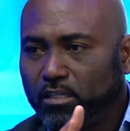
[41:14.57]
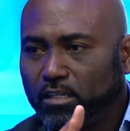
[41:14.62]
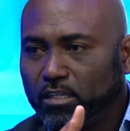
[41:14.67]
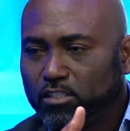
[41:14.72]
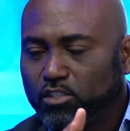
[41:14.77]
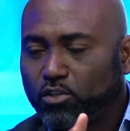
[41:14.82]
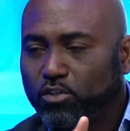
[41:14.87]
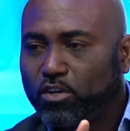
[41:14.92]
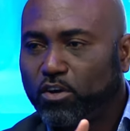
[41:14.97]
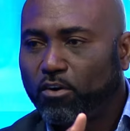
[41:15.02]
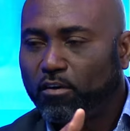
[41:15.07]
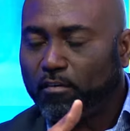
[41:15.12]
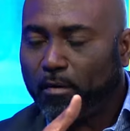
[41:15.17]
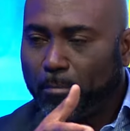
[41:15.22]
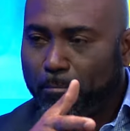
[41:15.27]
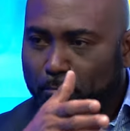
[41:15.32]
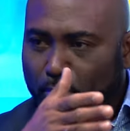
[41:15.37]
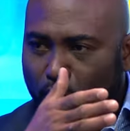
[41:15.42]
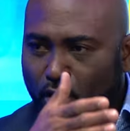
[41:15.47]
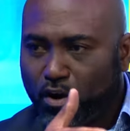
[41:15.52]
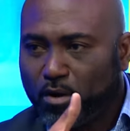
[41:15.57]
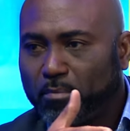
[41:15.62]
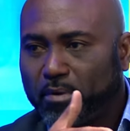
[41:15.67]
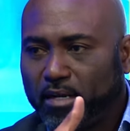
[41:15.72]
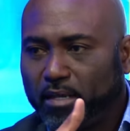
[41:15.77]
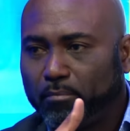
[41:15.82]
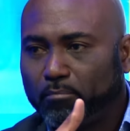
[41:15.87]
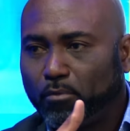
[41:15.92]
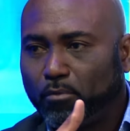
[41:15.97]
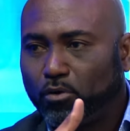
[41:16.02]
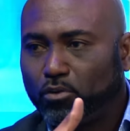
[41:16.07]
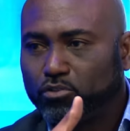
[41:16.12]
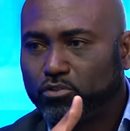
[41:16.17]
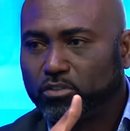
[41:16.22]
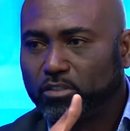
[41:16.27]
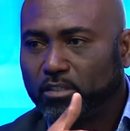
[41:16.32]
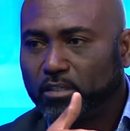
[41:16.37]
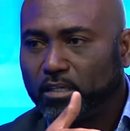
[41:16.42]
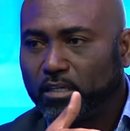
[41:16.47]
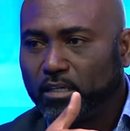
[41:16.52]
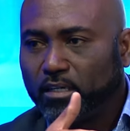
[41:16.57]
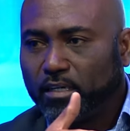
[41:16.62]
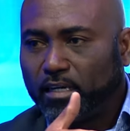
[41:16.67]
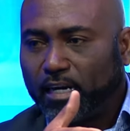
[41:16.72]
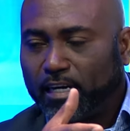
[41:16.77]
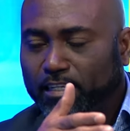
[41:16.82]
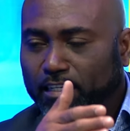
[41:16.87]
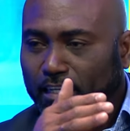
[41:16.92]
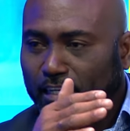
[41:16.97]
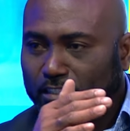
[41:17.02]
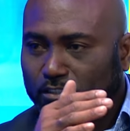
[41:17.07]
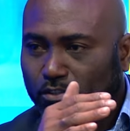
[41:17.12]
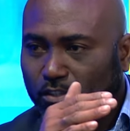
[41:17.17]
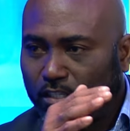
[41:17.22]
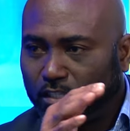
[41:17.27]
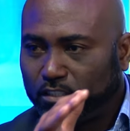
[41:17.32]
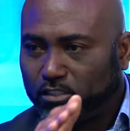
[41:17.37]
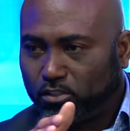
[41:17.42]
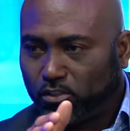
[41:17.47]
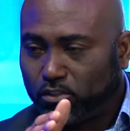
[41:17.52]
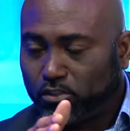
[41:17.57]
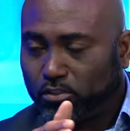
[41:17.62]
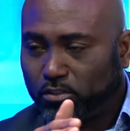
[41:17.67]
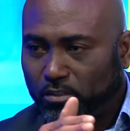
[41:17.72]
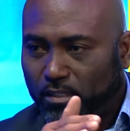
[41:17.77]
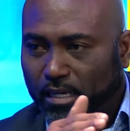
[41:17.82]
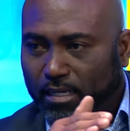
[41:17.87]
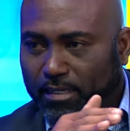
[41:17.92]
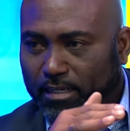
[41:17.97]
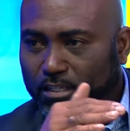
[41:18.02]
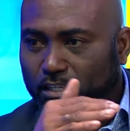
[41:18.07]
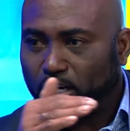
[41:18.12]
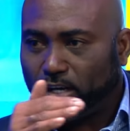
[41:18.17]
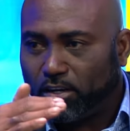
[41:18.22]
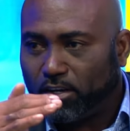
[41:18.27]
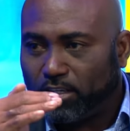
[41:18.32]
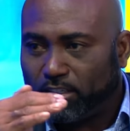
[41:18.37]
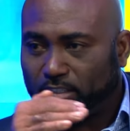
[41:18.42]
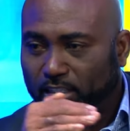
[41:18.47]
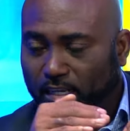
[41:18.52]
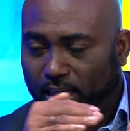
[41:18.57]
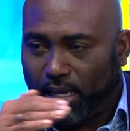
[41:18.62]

So you have a permanent boundary at the northern.